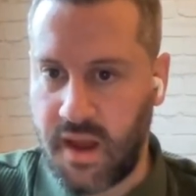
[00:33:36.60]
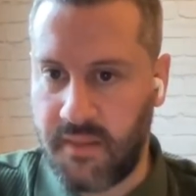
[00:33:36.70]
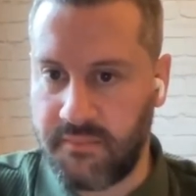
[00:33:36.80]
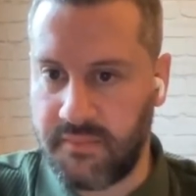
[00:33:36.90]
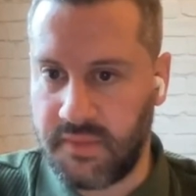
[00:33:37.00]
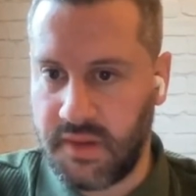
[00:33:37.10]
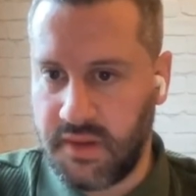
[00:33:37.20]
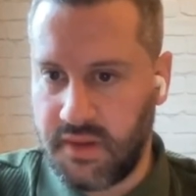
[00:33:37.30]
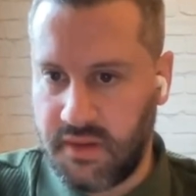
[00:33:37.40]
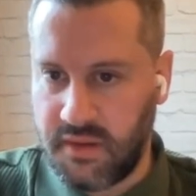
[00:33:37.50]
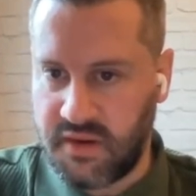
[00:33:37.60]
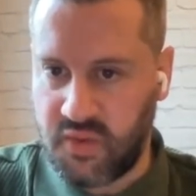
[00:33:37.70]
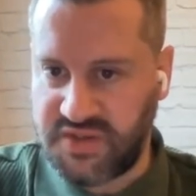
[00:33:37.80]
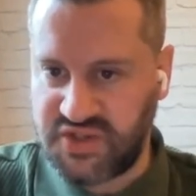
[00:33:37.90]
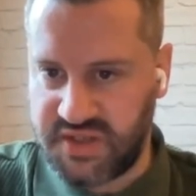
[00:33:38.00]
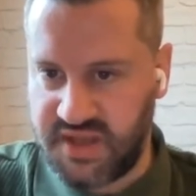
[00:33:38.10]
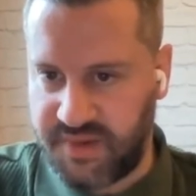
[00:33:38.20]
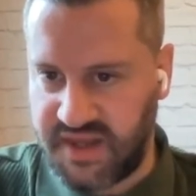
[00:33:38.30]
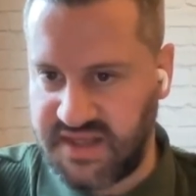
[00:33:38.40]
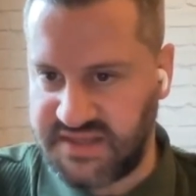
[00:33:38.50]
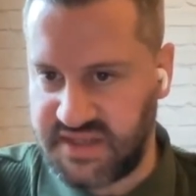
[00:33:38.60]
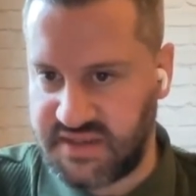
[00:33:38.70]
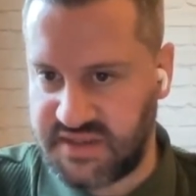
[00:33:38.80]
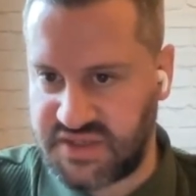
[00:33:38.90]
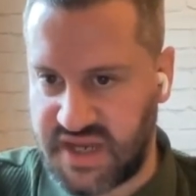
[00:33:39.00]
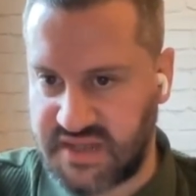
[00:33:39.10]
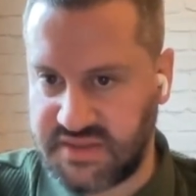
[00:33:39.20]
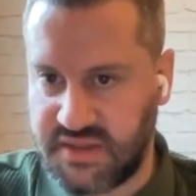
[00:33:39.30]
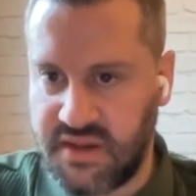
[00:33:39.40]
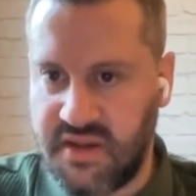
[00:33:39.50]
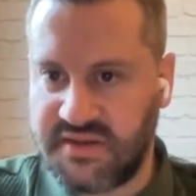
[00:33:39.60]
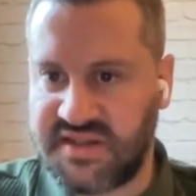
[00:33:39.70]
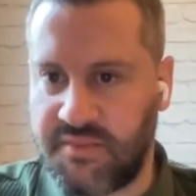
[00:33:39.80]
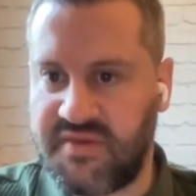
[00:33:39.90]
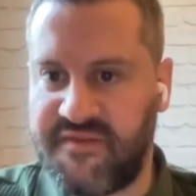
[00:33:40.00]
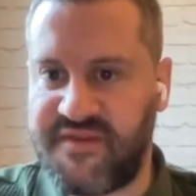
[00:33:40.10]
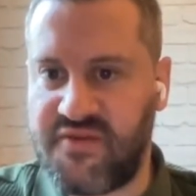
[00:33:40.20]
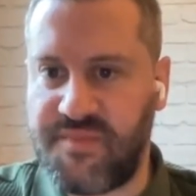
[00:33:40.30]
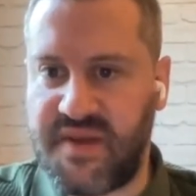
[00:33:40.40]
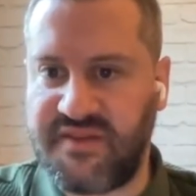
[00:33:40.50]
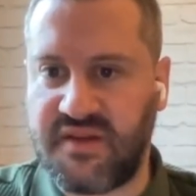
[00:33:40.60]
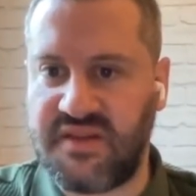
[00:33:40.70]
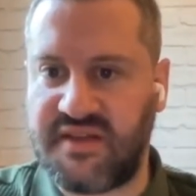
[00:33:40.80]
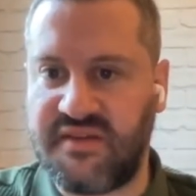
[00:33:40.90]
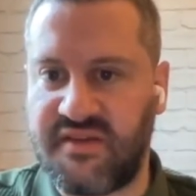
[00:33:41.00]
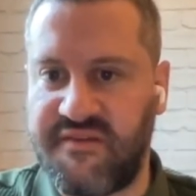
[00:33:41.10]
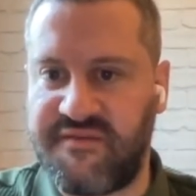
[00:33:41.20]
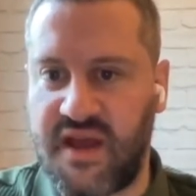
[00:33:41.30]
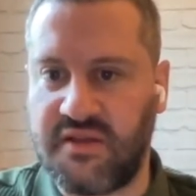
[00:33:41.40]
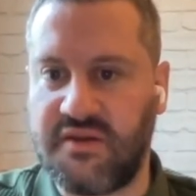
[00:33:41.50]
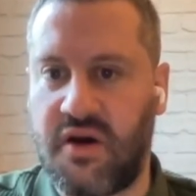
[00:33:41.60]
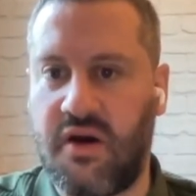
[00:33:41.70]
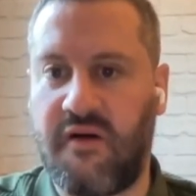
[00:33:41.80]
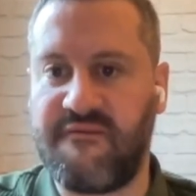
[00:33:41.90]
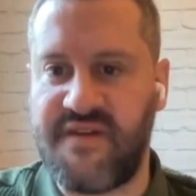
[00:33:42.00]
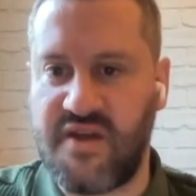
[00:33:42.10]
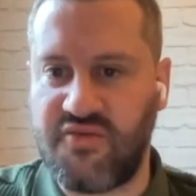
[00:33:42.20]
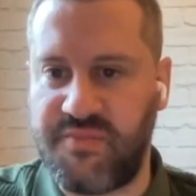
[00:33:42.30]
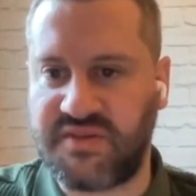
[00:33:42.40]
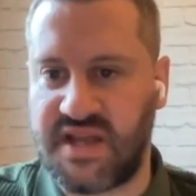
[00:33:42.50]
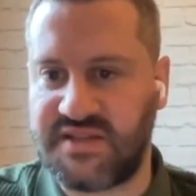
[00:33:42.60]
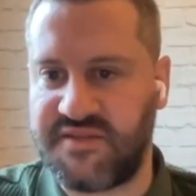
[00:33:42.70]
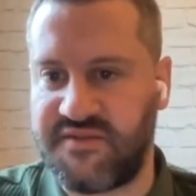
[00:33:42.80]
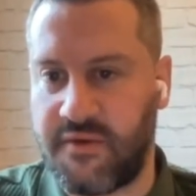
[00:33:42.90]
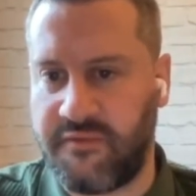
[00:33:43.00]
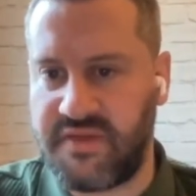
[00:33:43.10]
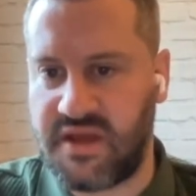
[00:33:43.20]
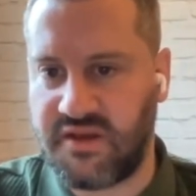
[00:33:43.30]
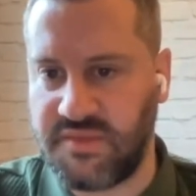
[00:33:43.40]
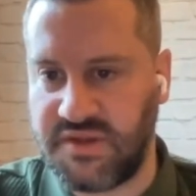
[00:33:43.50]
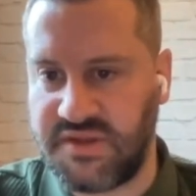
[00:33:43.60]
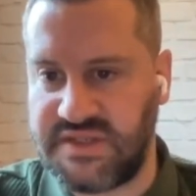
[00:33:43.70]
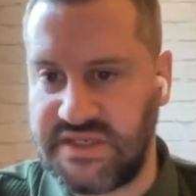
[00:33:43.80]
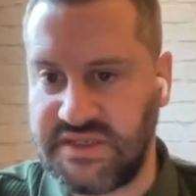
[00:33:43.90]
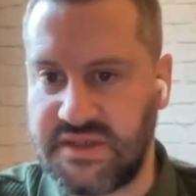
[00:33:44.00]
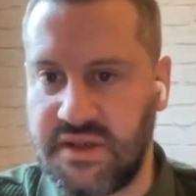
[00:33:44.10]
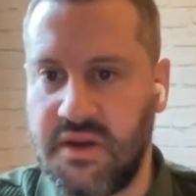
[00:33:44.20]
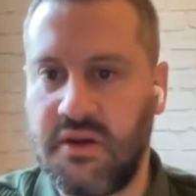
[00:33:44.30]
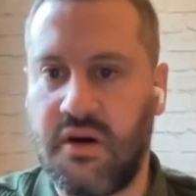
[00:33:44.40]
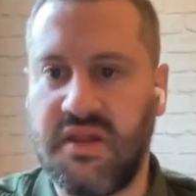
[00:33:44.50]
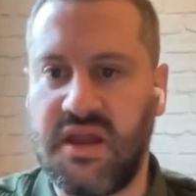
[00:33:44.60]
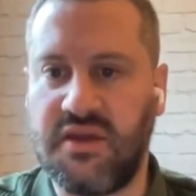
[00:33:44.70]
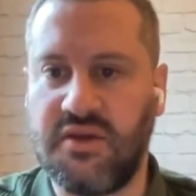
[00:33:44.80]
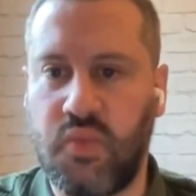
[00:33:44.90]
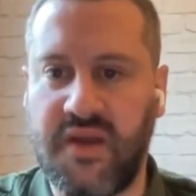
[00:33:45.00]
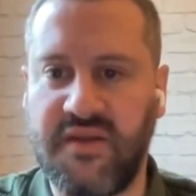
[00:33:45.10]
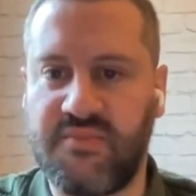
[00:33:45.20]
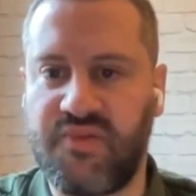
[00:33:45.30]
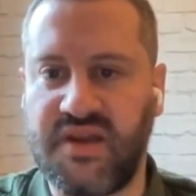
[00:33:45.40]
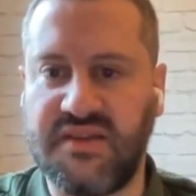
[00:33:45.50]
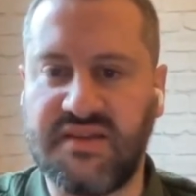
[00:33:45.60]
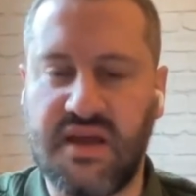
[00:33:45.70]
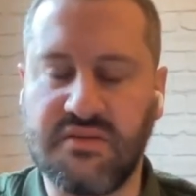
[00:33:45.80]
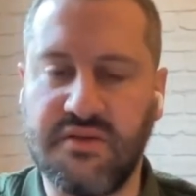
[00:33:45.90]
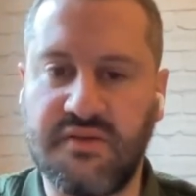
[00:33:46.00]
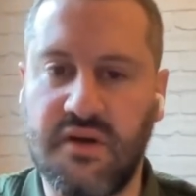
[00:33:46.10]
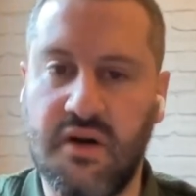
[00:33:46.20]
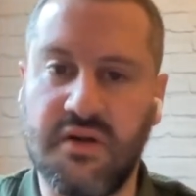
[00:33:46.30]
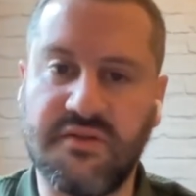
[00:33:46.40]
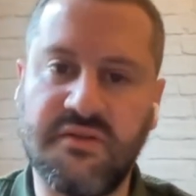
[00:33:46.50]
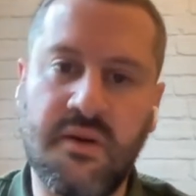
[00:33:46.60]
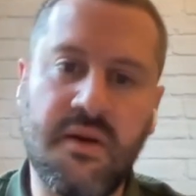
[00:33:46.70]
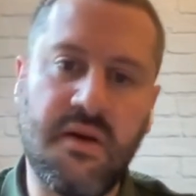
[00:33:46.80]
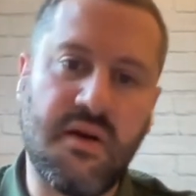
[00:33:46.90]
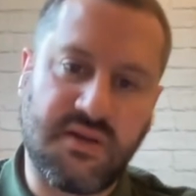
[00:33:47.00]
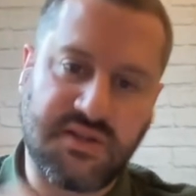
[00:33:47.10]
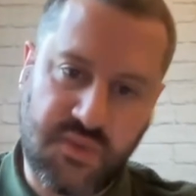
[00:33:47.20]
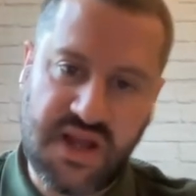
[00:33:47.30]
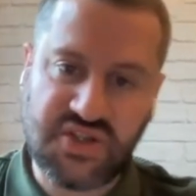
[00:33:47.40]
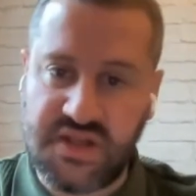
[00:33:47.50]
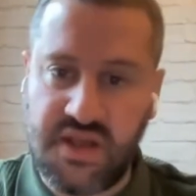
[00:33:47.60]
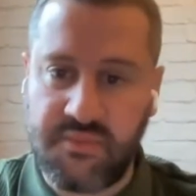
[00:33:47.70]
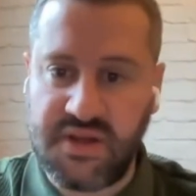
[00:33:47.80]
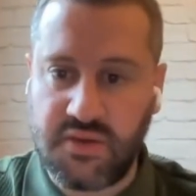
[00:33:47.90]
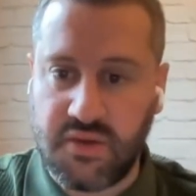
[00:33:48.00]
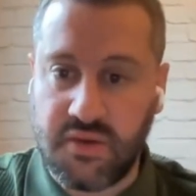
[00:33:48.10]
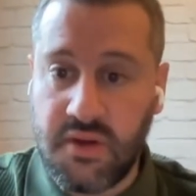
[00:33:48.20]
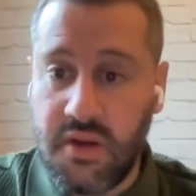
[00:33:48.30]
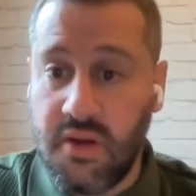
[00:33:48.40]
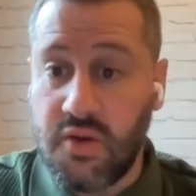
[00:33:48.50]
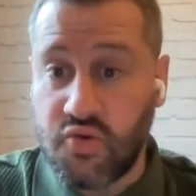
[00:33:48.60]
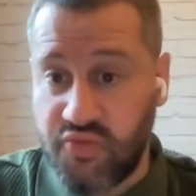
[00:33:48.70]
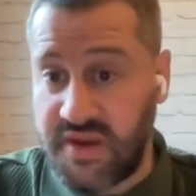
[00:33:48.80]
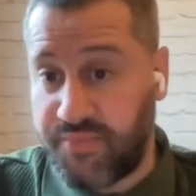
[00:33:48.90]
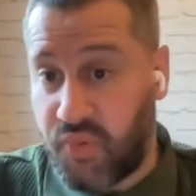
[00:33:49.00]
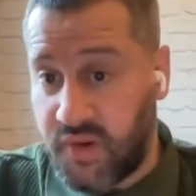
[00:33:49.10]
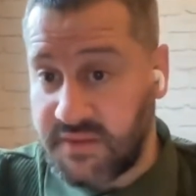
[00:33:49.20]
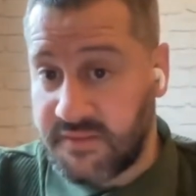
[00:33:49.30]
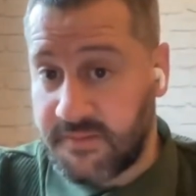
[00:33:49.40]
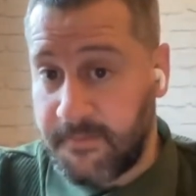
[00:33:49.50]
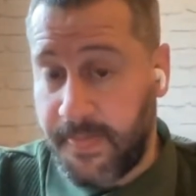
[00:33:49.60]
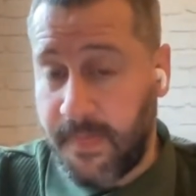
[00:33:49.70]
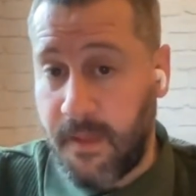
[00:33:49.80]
A question here by Lizzie in the chat. Some of the very best connectors I found are very protective of their communities. Are there good ways of breaking down those guards? So actually, look, great point.